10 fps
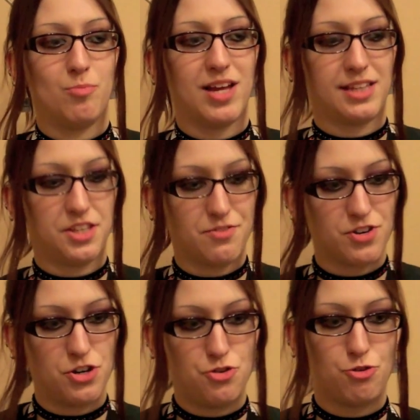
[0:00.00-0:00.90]
like the
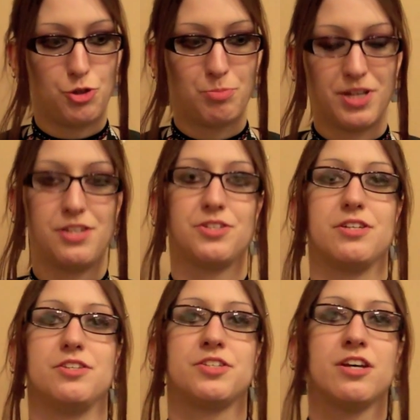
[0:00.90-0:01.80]
different news
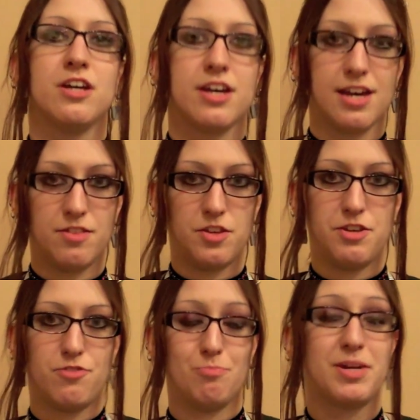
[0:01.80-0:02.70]
places and the
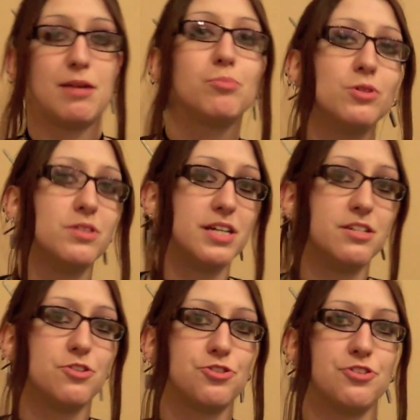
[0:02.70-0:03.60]
different people in the
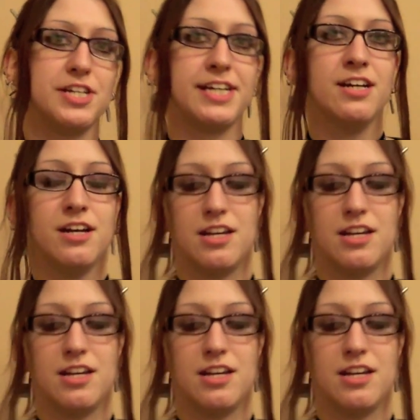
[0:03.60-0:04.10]
industry,